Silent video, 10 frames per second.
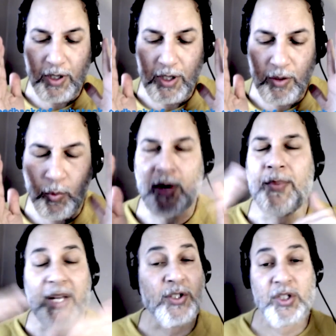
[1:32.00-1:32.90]
well,
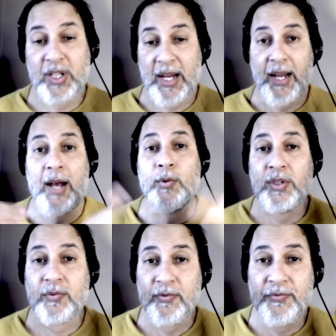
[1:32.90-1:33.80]
I'll just say I
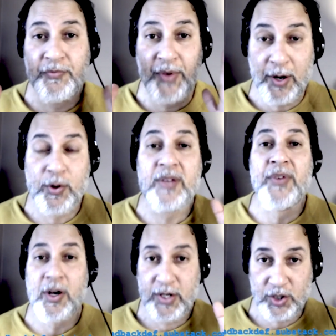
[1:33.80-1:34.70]
was very,
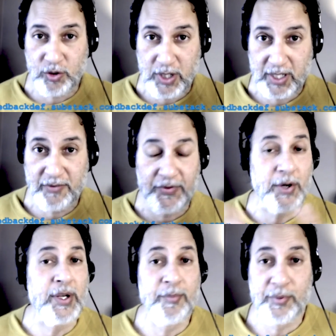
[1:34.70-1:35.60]
very struck,
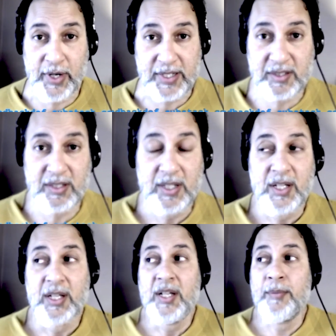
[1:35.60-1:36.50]
very impressed,
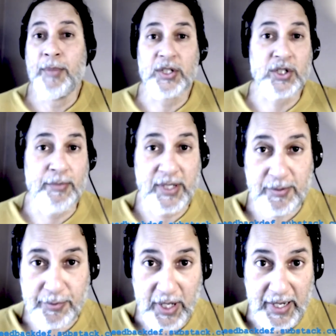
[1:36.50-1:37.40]
much to my
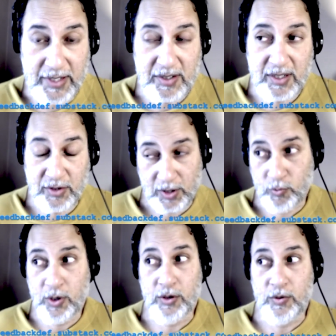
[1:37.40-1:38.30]
surprise. I was like,
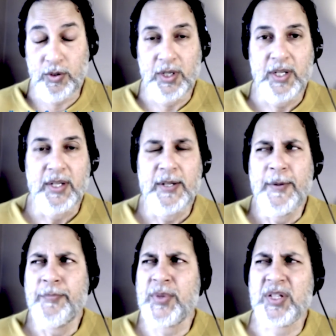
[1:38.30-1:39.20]
whoa.
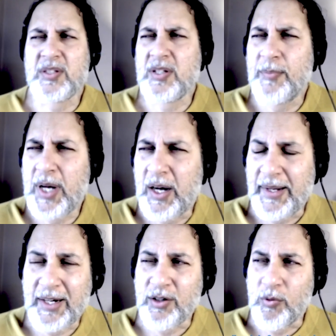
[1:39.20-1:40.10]
Because somehow, and
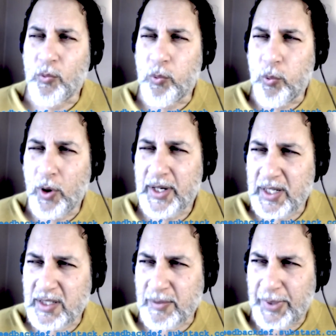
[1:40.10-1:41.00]
I don't know what it
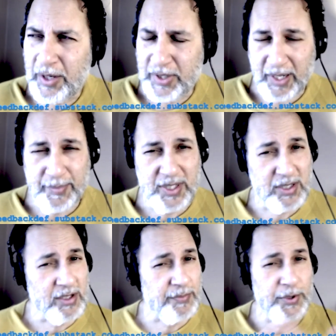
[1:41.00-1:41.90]
is about it. I mean, this
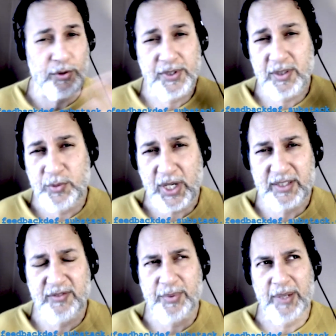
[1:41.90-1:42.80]
is purely
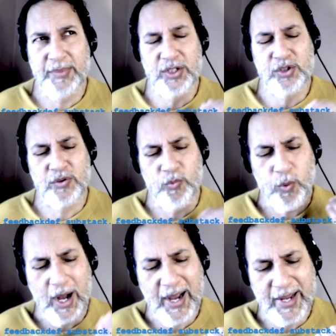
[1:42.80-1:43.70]
subjective, but I'm not sure
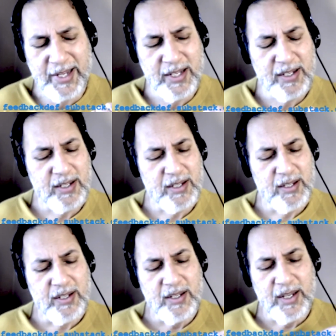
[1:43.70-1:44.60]
why.
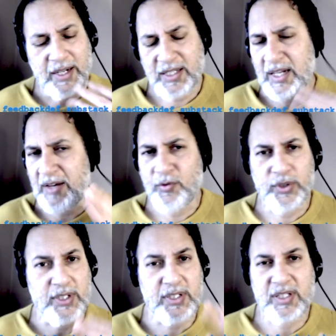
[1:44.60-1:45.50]
And again, I've
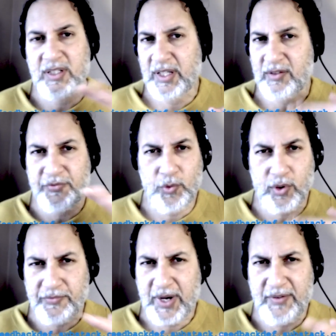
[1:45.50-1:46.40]
only listened like 4 or
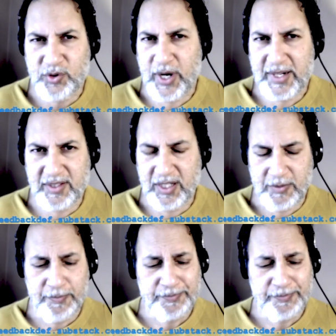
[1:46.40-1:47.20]
5 tracks in